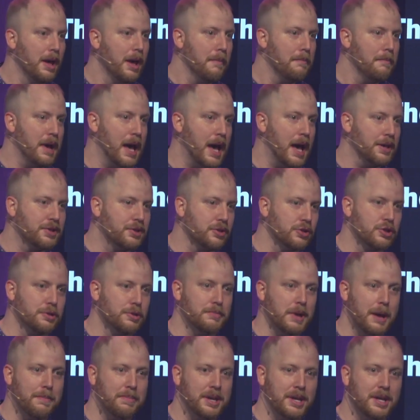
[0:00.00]
master's or
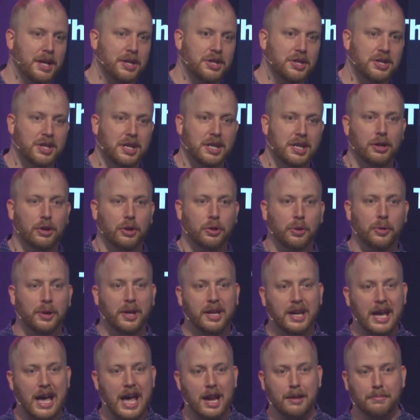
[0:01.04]
my PhD in Greek.
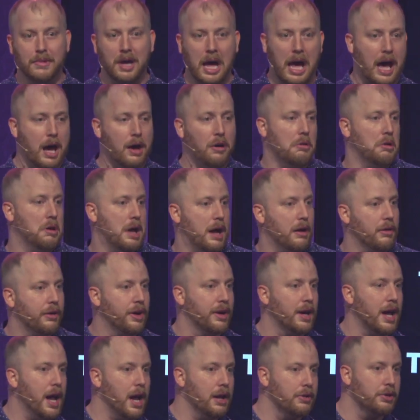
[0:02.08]
Adam, how, how can
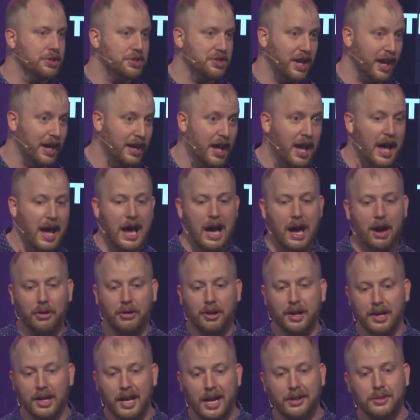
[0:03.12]
I understand? How
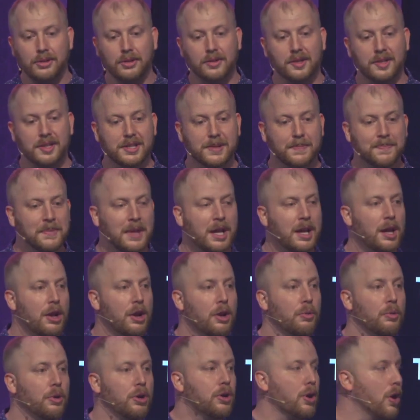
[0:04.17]
can I do this?
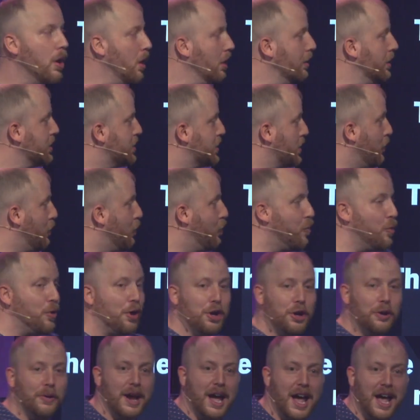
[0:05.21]
Regardless of where
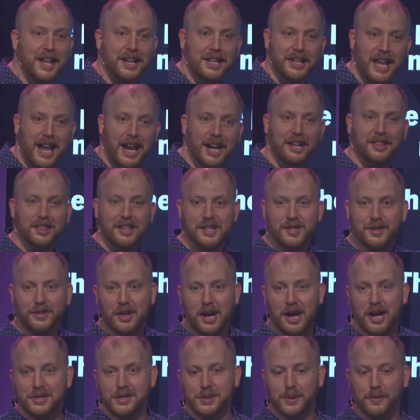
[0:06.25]
you're at in any of these
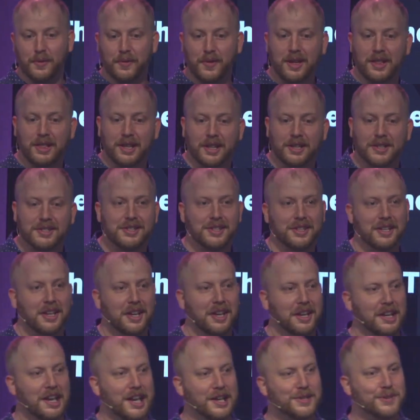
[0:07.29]
thoughts or feelings,
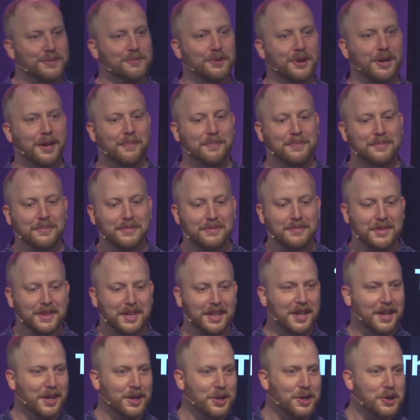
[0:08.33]
guess what?
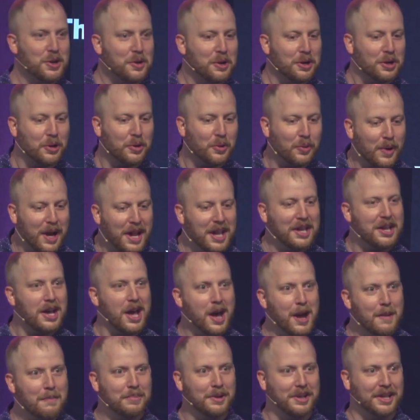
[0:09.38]
You're in great
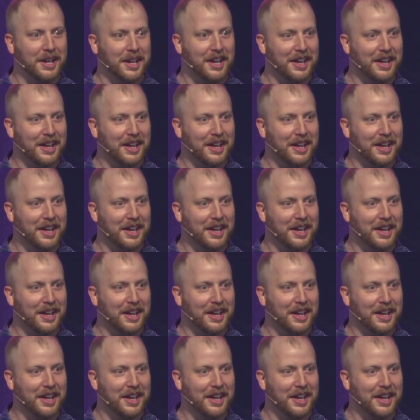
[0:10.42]
company.